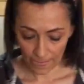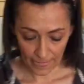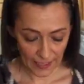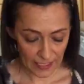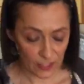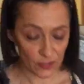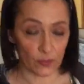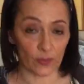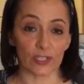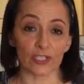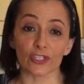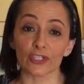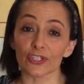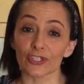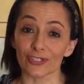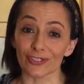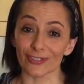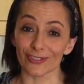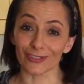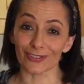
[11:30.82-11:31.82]
that's what it
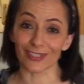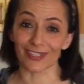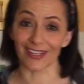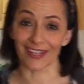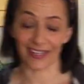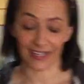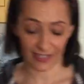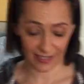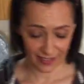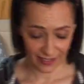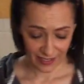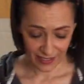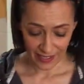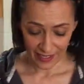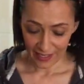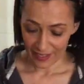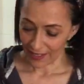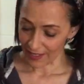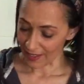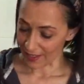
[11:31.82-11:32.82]
should look like
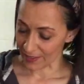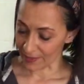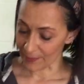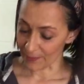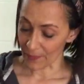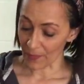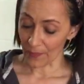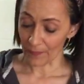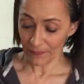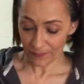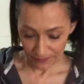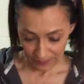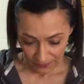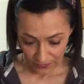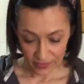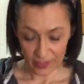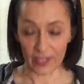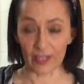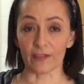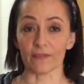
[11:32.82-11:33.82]

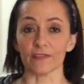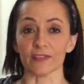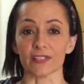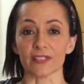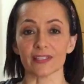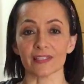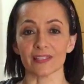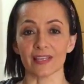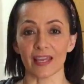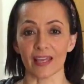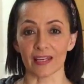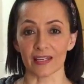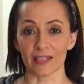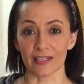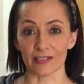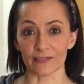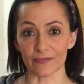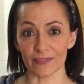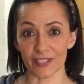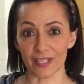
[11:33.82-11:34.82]
if it's had
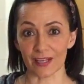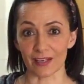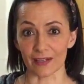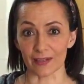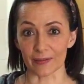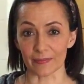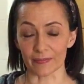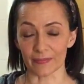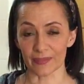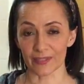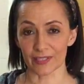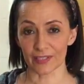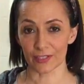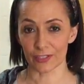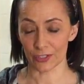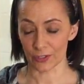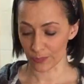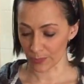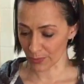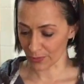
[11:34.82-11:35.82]
enough time
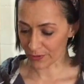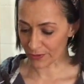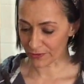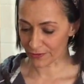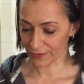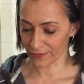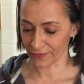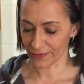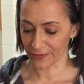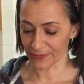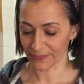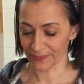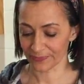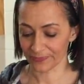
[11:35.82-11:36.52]
to proof.